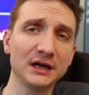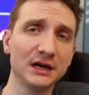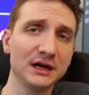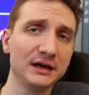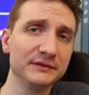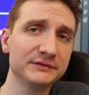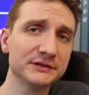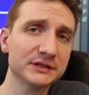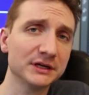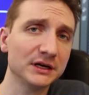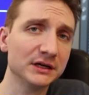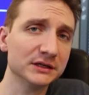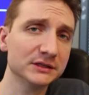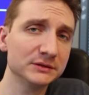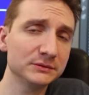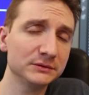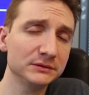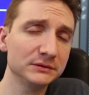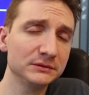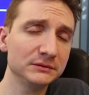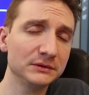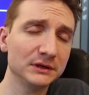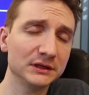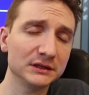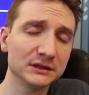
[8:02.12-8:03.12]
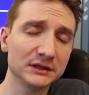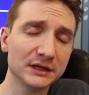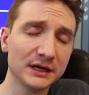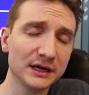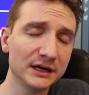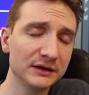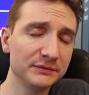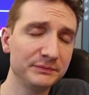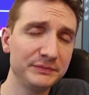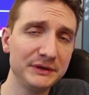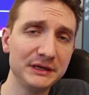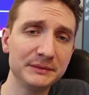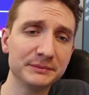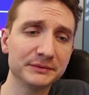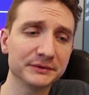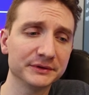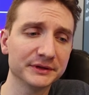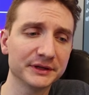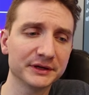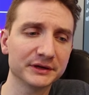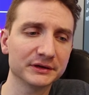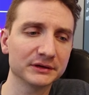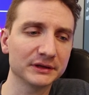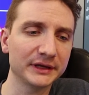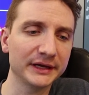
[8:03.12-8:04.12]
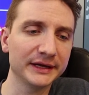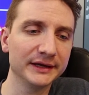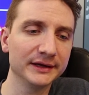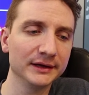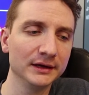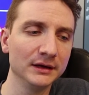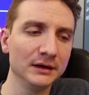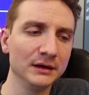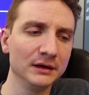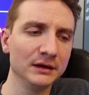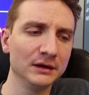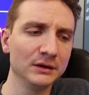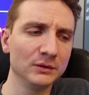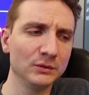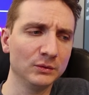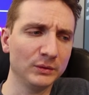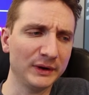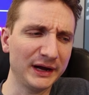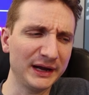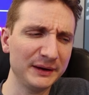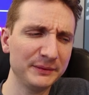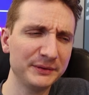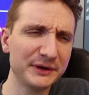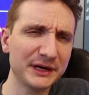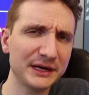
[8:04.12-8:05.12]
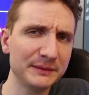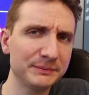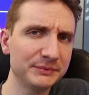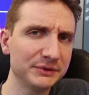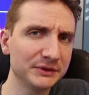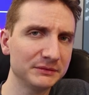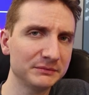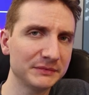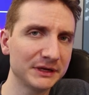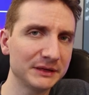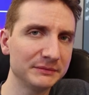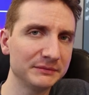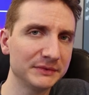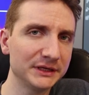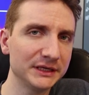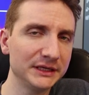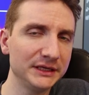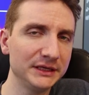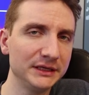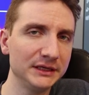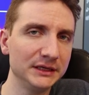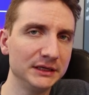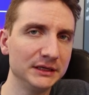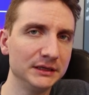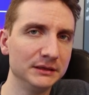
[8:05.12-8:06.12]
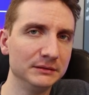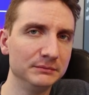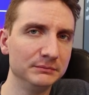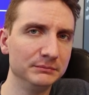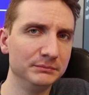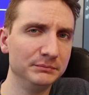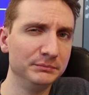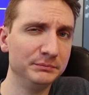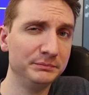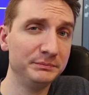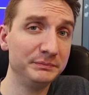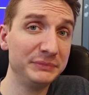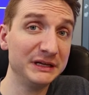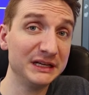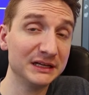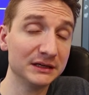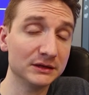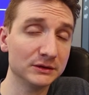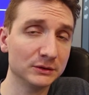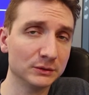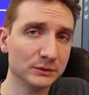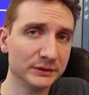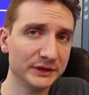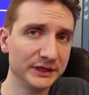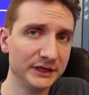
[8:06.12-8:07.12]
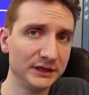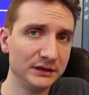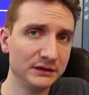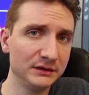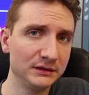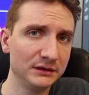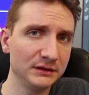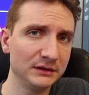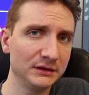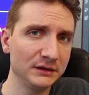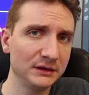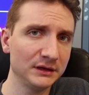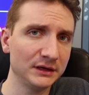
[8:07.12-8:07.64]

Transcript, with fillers: I've talked to a lot of people that are like, why would I put my money in Bitcoin?